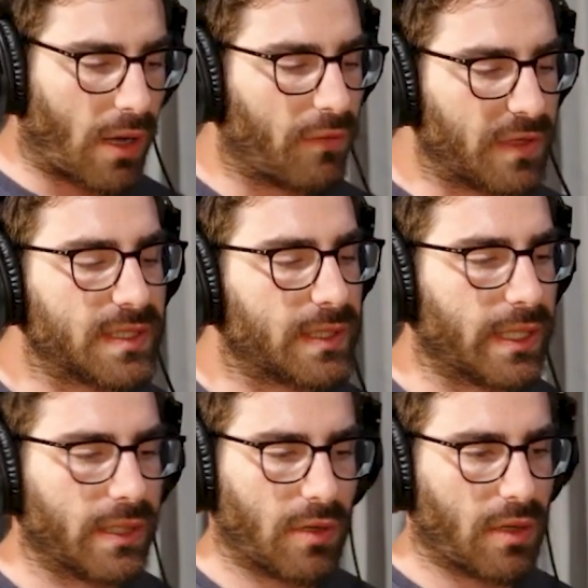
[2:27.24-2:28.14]

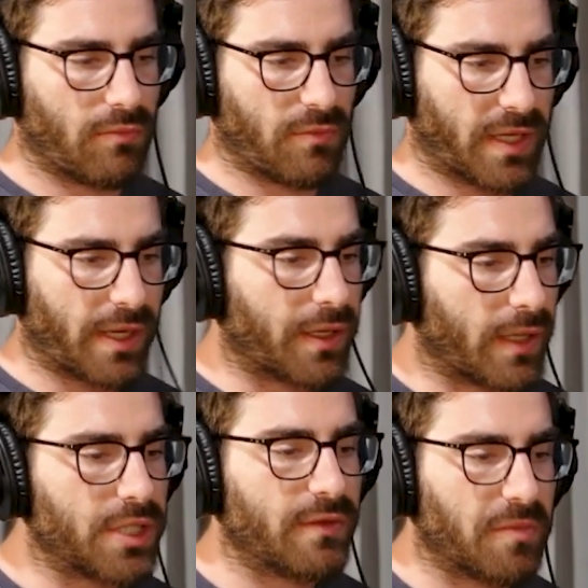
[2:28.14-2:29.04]
Obviously, the
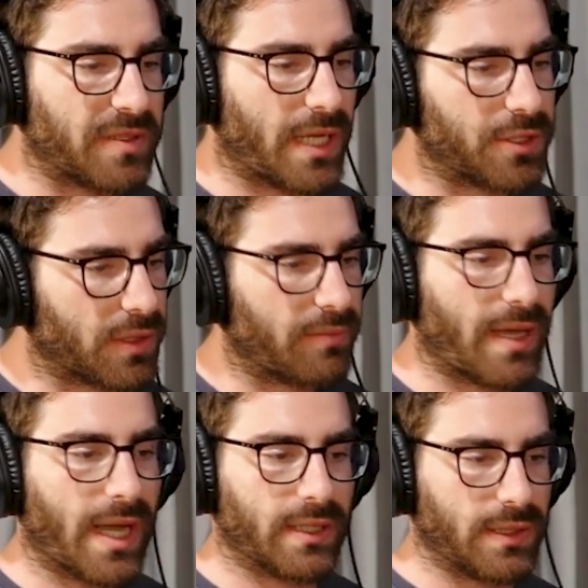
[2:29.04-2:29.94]
calculation of the potential
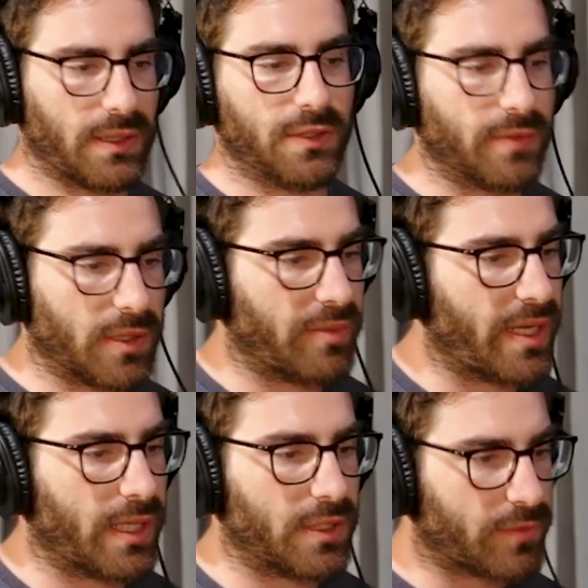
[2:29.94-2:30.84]
impact is really
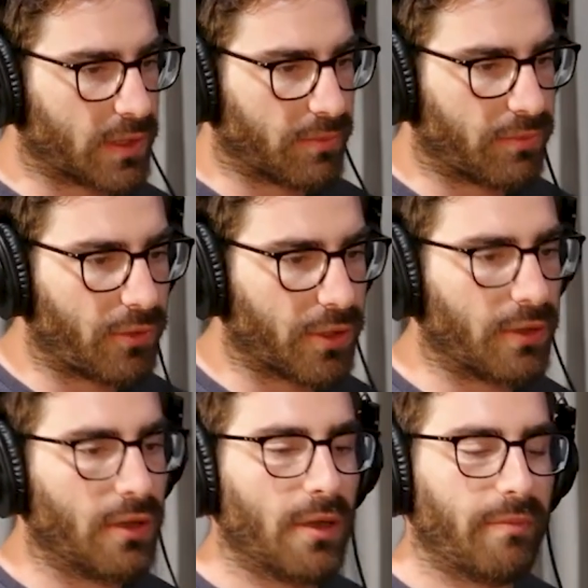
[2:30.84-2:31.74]
big and it's really
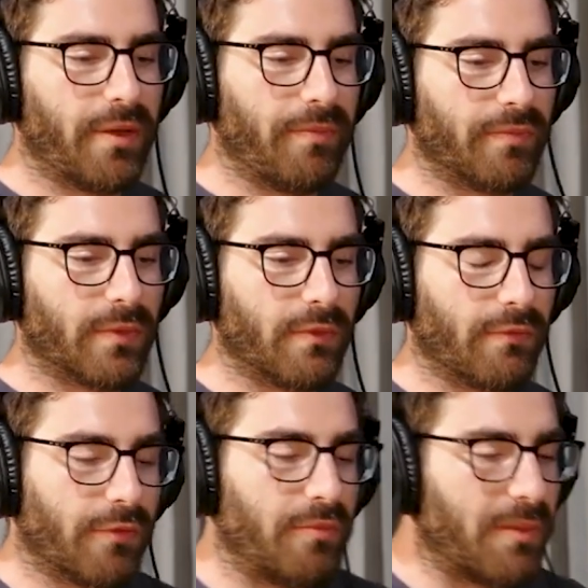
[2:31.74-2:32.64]
important. But
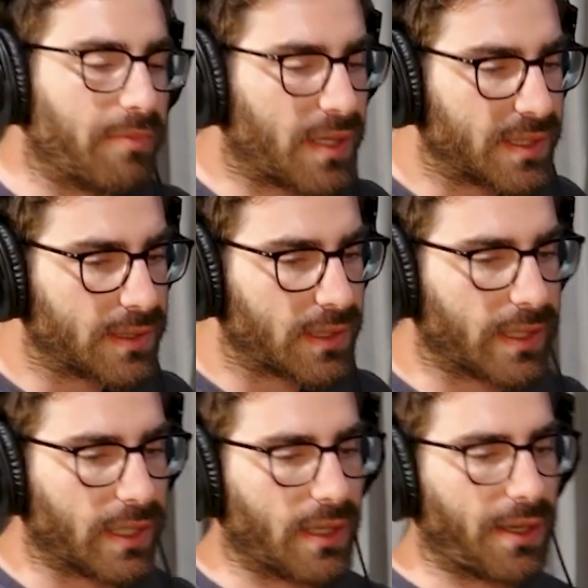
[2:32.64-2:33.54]
for me
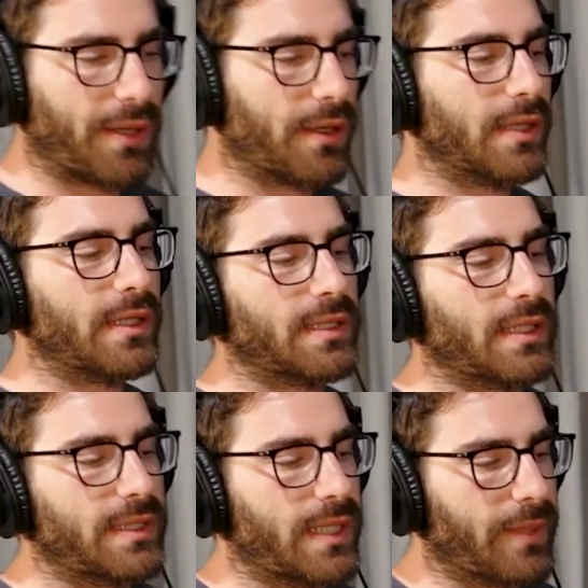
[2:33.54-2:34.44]
personally, I look at this and
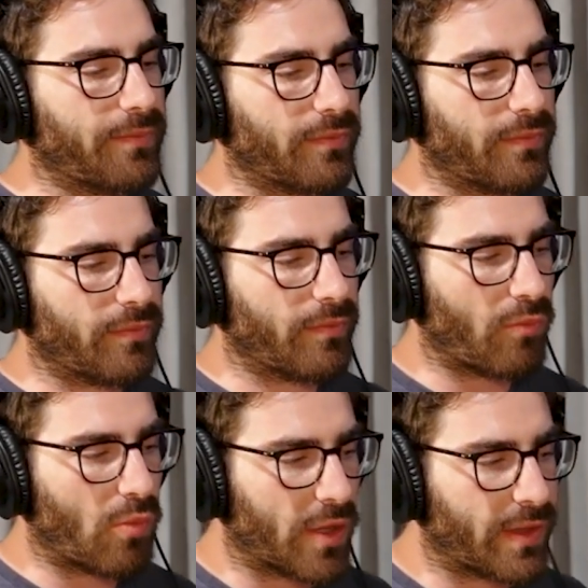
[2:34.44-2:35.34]
I say,
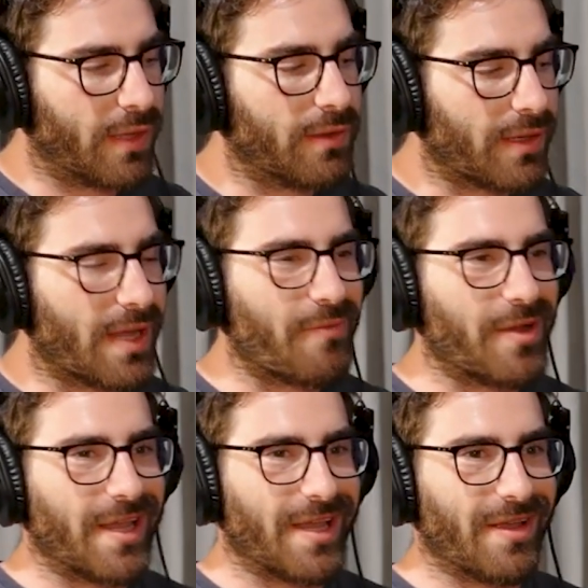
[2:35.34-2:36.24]
at the end of the day,
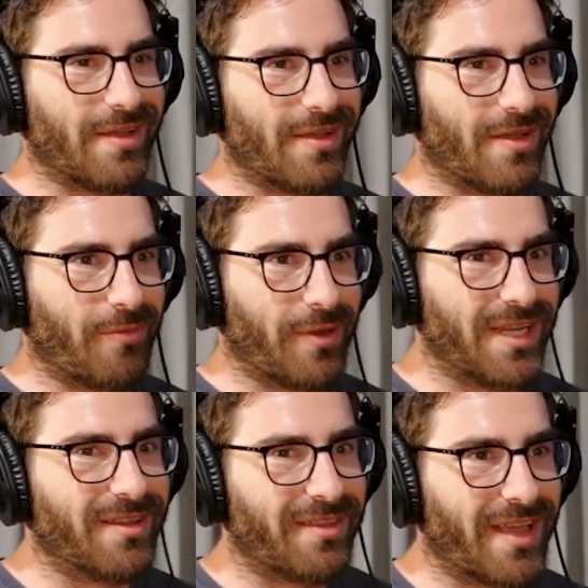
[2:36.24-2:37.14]
we
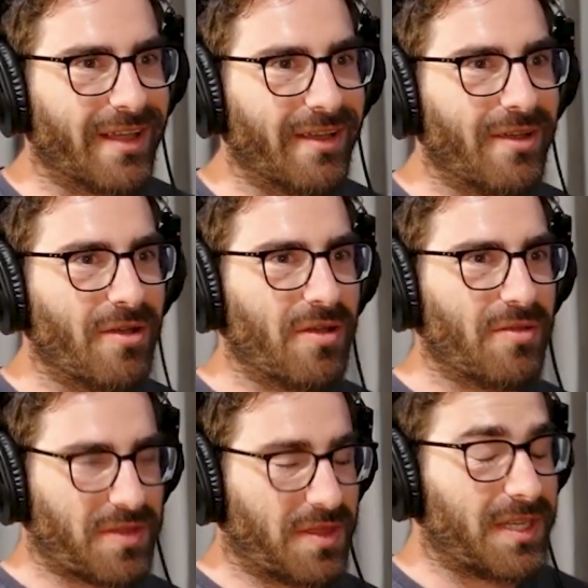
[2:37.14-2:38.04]
need to think
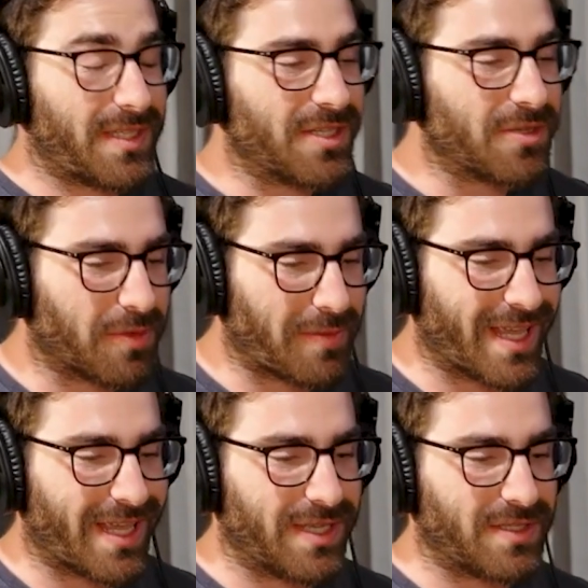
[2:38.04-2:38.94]
that the decision we're
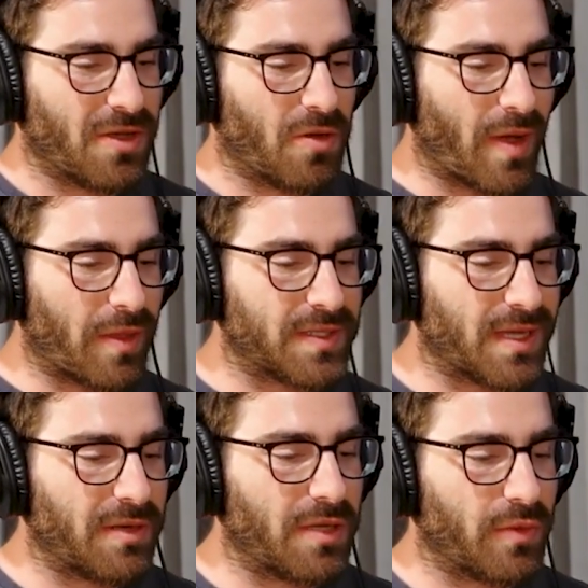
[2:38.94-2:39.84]
making is whether
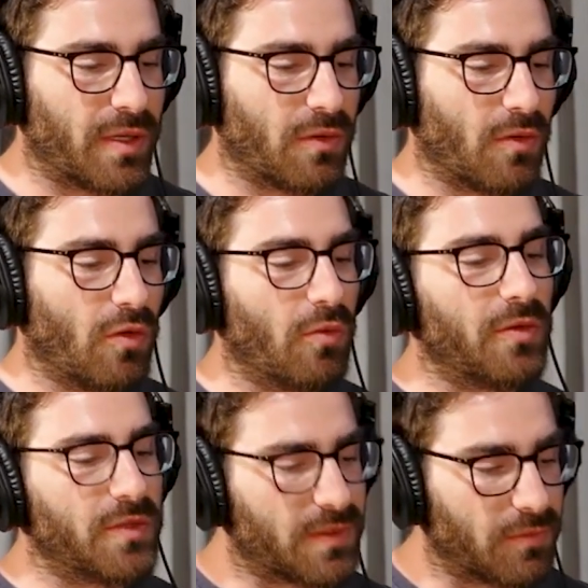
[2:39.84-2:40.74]
somebody will
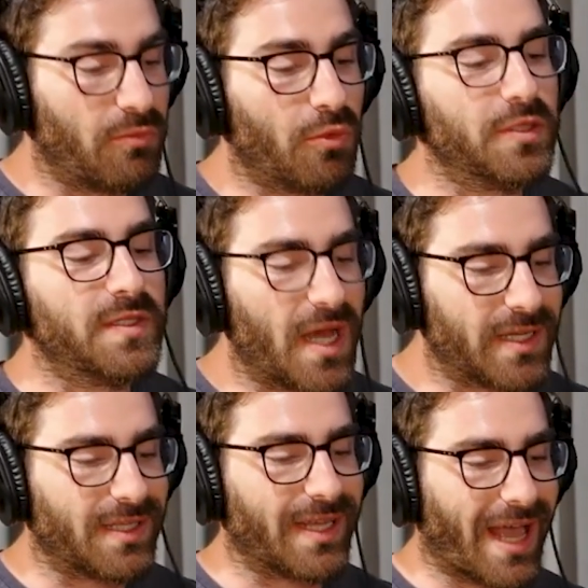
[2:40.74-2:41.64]
almost more certainly